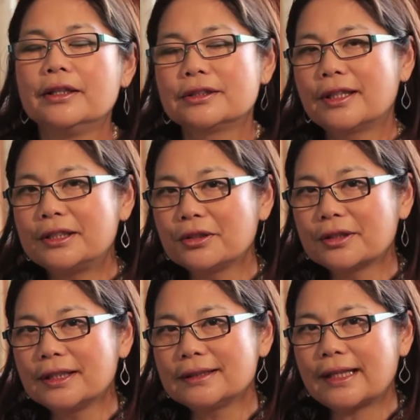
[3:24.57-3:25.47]
So they took
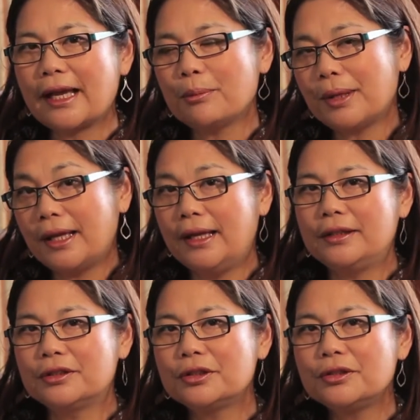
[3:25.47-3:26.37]
this
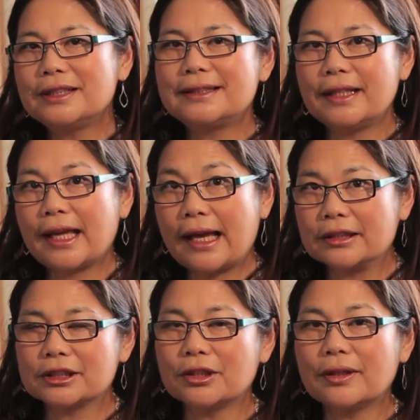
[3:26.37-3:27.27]
campaign to the city
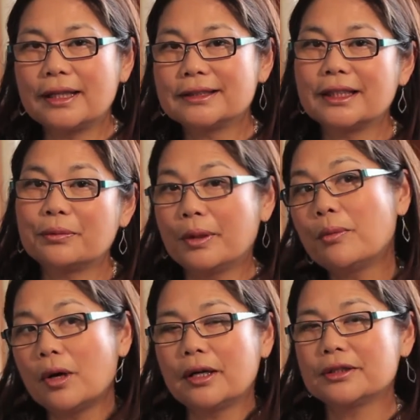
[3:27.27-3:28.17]
council and said, we
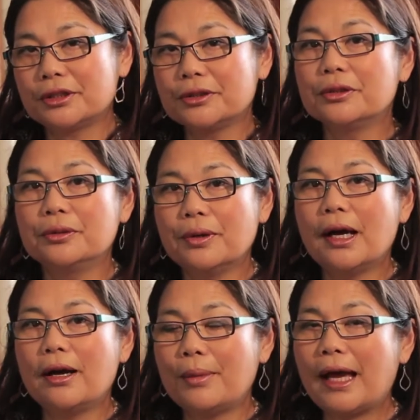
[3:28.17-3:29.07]
want to
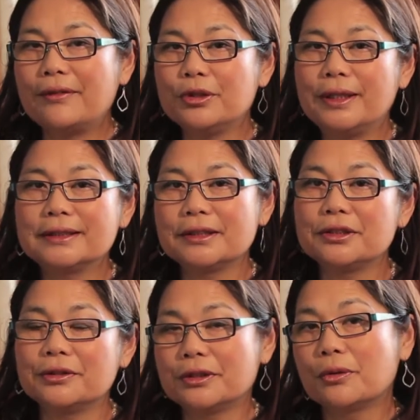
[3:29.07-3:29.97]
have you
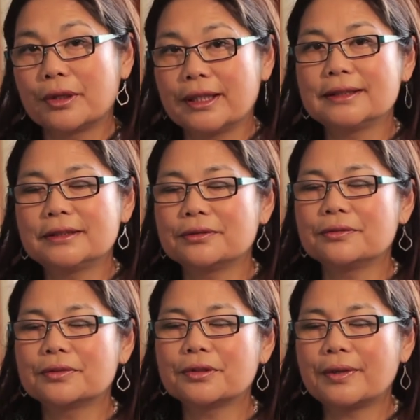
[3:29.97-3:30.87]
institute an ordinance
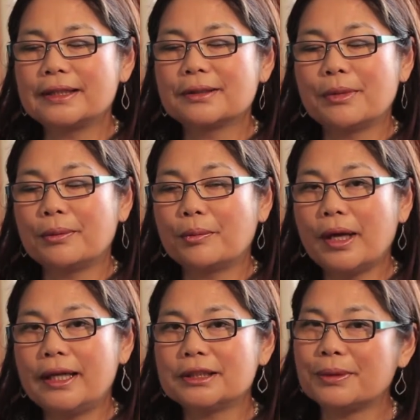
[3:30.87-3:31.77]
to raise the minimum
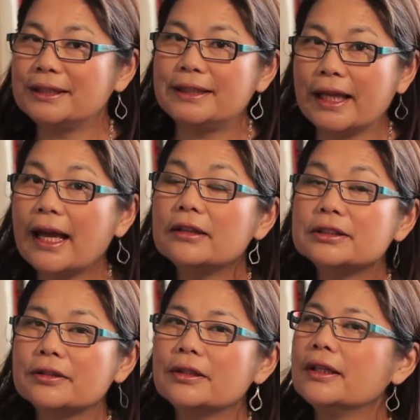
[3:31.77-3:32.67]
wage. But the city
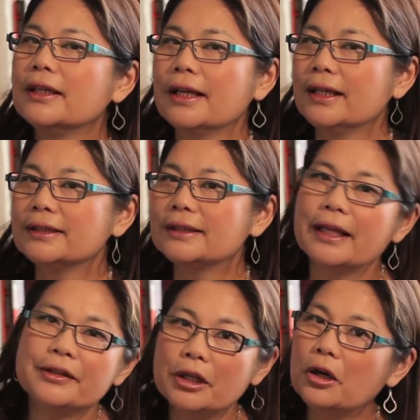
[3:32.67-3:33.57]
council
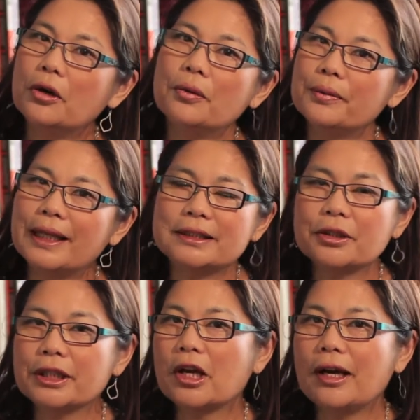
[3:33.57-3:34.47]
said, no, that's
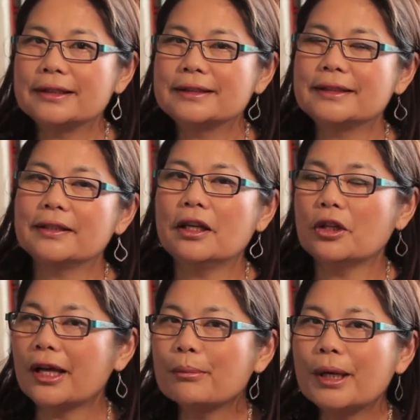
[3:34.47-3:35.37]
going to cost a
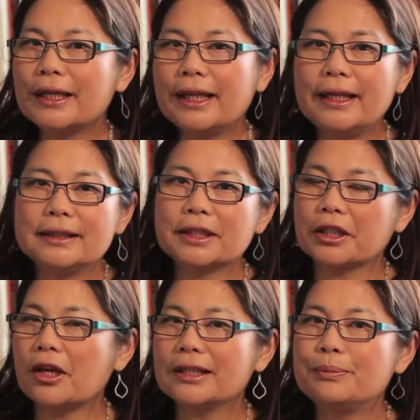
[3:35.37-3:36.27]
lot of money. It's going
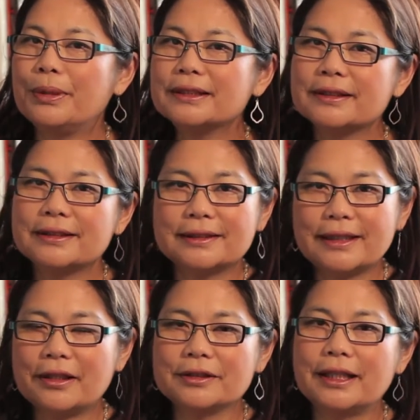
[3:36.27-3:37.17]
to cost business in
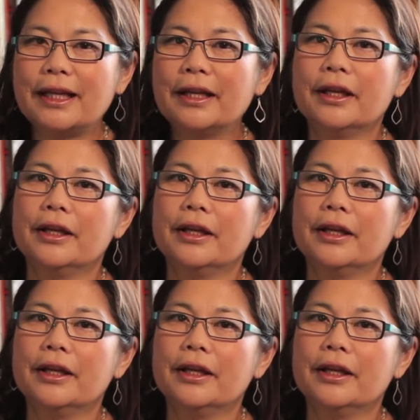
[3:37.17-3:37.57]
San Jose.